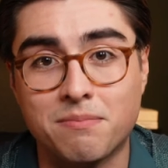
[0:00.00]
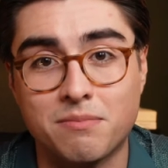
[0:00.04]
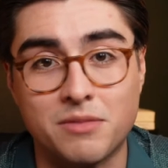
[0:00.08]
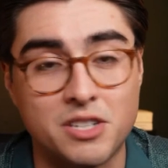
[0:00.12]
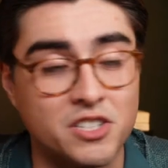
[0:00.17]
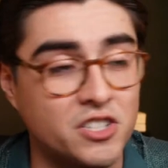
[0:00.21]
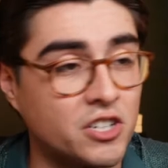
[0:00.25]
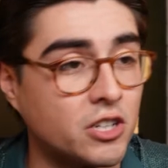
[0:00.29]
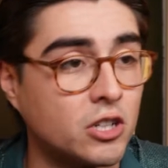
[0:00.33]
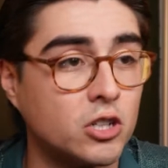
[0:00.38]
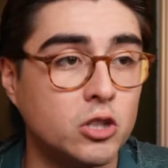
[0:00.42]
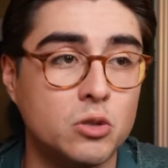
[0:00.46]

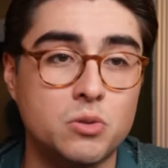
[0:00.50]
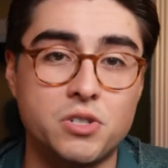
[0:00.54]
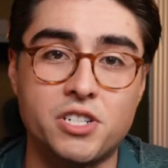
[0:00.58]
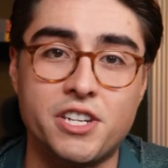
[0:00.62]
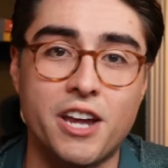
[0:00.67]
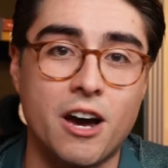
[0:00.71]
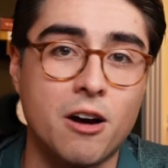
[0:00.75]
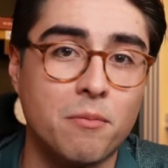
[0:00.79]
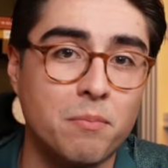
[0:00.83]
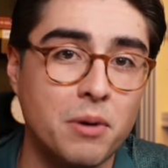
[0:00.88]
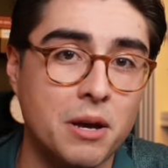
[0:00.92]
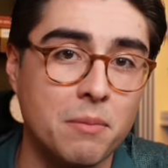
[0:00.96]
This includes
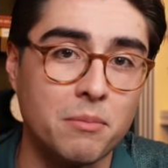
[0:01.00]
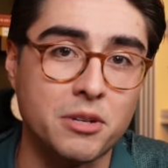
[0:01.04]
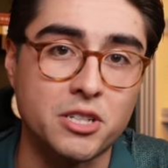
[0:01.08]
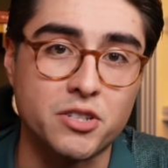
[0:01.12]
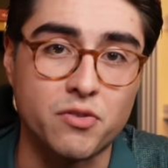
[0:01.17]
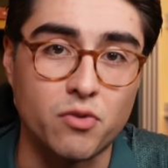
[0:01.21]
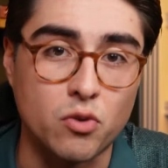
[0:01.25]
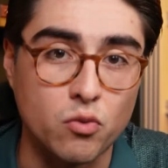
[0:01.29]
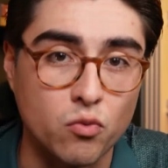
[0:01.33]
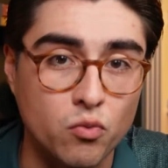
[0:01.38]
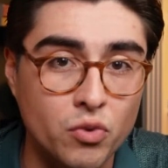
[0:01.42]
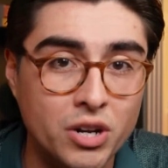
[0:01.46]
down payments
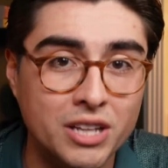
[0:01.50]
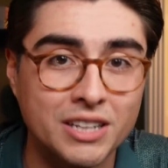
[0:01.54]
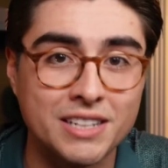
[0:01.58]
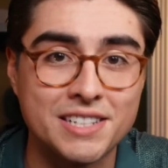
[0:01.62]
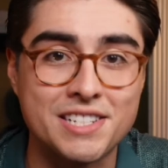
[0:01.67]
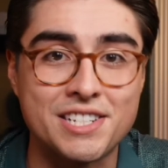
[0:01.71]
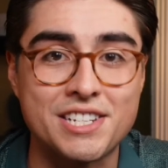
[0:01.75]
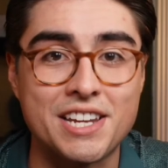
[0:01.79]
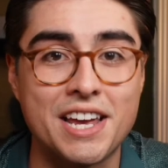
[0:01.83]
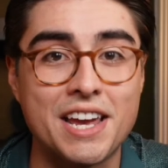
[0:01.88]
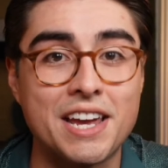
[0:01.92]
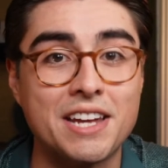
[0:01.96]
for real
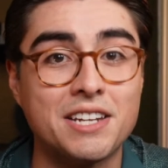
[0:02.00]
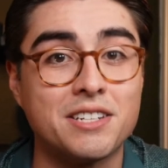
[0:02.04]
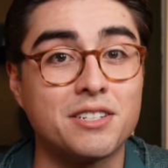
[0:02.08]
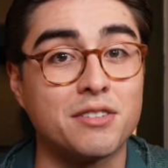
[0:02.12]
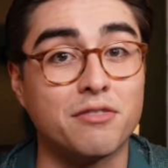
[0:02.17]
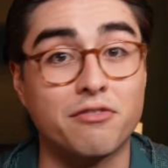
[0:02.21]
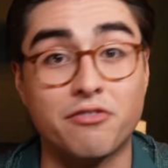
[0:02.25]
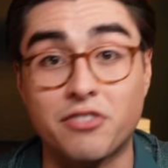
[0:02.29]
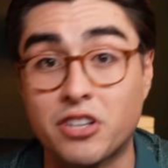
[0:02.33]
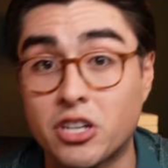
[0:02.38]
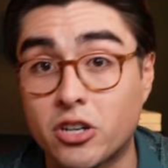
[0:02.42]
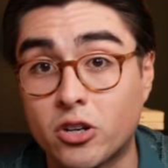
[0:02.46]
estate,
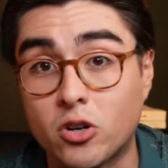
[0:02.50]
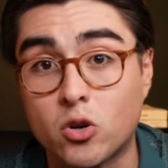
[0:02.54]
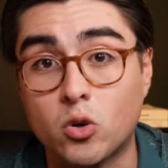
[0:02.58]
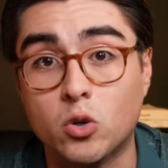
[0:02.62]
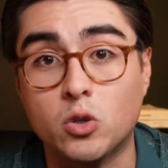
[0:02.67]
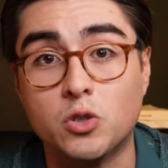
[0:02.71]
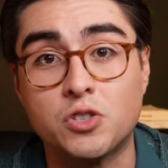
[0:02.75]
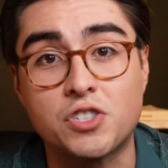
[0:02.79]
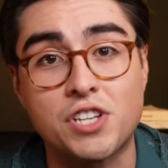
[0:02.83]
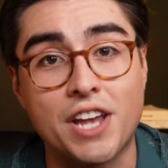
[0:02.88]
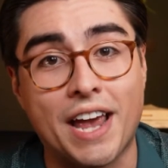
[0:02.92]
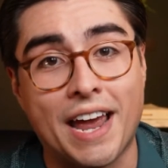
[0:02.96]

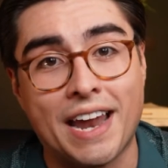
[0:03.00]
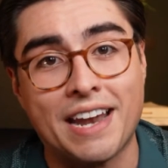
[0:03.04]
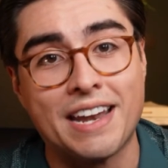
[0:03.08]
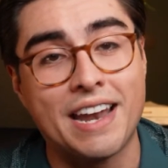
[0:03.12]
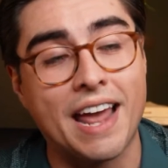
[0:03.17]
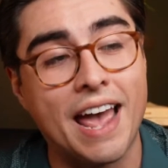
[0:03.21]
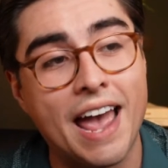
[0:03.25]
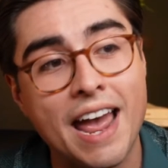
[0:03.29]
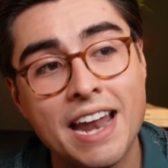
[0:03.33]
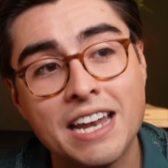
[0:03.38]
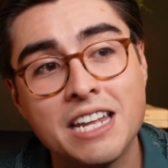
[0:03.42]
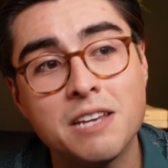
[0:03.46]
vehicles, and
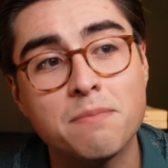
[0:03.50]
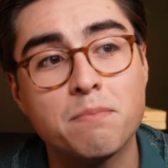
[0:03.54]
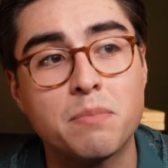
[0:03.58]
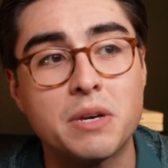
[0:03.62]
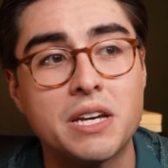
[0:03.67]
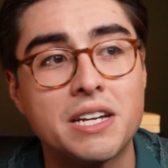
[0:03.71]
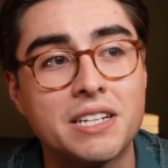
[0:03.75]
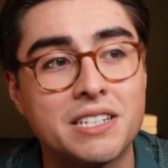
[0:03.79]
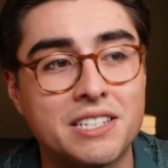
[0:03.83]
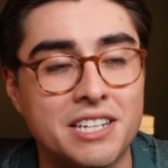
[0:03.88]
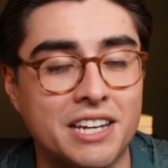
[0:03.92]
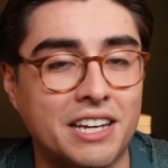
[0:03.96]
any
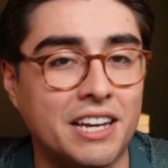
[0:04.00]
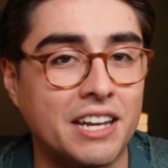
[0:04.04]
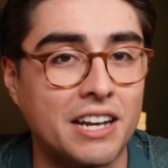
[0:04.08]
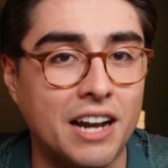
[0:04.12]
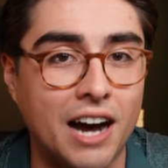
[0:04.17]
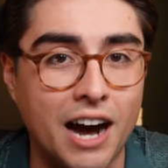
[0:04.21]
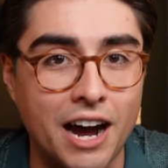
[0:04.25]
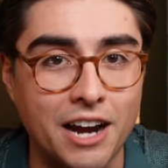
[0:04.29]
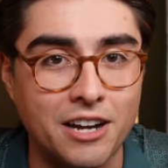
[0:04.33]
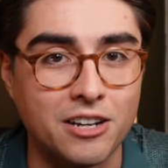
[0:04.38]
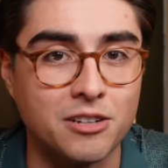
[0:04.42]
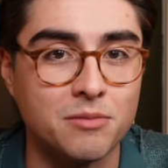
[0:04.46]
big-ticket
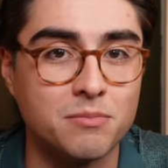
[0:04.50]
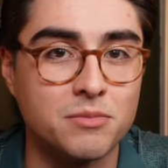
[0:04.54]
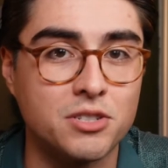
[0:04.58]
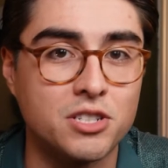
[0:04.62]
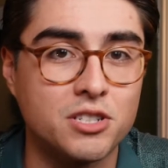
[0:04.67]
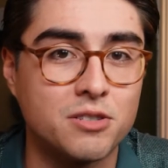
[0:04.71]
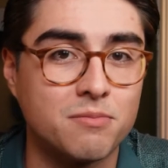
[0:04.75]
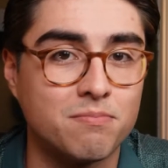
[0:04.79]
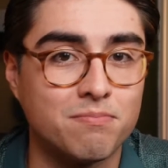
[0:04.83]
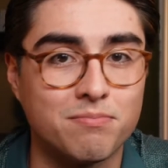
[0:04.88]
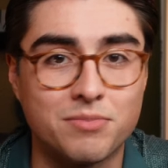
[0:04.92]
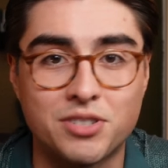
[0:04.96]

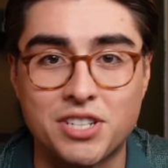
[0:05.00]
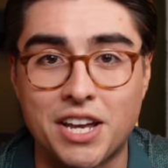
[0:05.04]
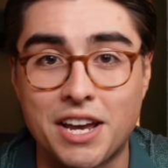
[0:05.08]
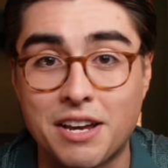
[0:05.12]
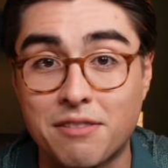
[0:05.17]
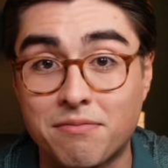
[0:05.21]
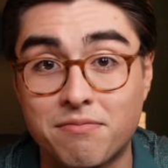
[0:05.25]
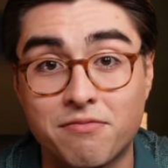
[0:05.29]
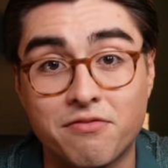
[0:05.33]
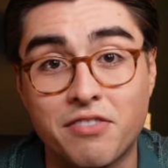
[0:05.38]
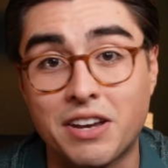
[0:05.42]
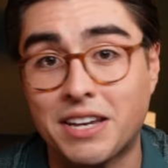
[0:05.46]
items,
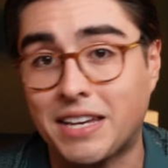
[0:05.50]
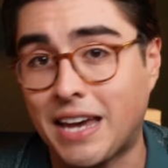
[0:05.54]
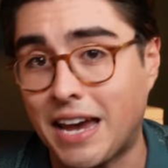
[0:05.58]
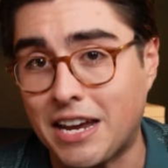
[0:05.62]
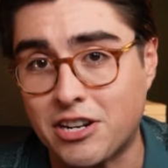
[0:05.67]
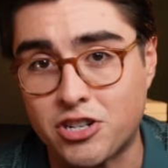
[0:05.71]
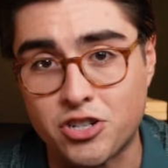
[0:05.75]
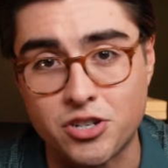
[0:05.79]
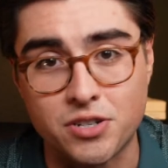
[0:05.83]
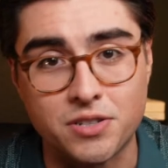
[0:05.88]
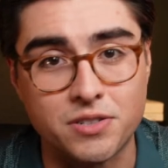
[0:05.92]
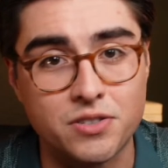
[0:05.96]
say
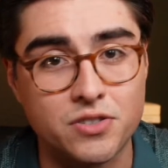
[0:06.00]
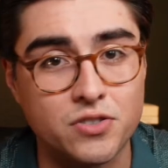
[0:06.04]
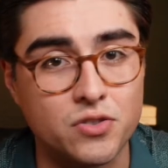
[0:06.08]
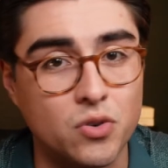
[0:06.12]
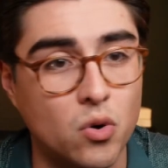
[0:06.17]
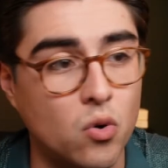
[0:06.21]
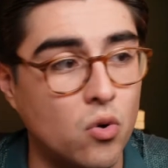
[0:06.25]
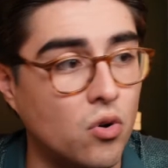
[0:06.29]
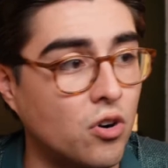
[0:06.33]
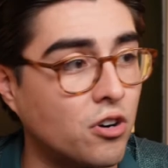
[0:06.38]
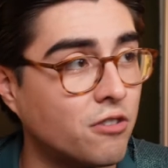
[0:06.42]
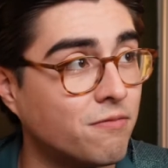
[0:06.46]
vacations
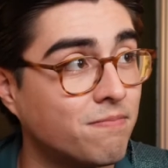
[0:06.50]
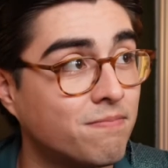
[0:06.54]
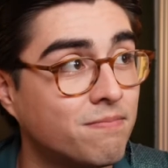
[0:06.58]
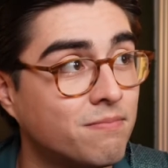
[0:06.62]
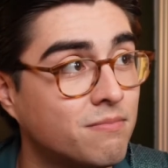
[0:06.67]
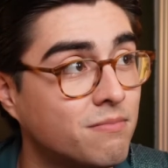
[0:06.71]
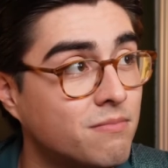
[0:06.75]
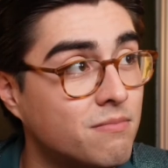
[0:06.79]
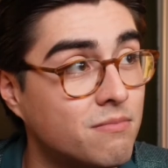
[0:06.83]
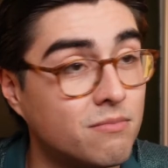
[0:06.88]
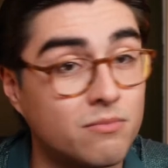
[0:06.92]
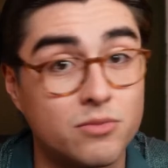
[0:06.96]
or
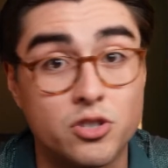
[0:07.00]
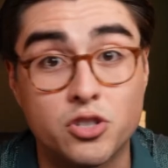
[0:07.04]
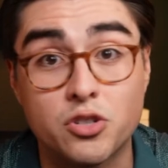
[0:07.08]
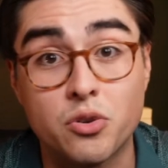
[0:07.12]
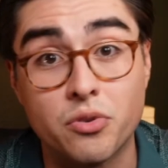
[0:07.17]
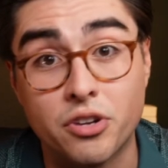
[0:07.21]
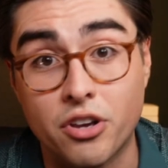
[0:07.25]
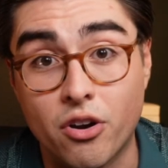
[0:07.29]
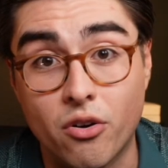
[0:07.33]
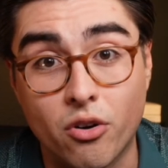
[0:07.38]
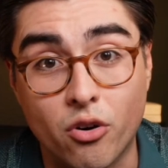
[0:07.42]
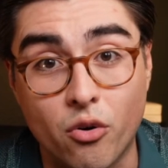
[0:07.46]

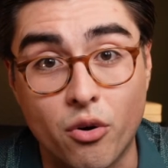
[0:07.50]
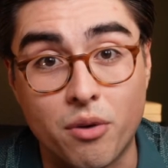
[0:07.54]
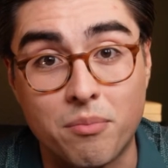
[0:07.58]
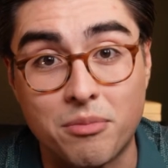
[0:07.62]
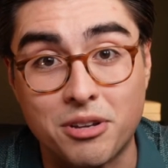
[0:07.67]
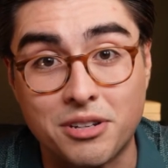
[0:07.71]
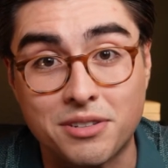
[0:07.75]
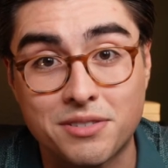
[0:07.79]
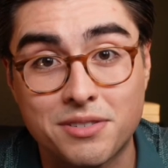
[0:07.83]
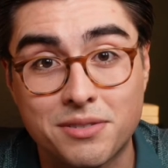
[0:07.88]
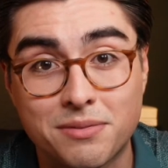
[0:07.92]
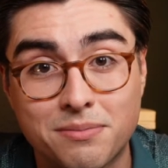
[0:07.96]
studio
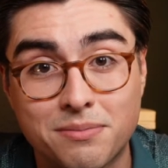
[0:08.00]
equipment.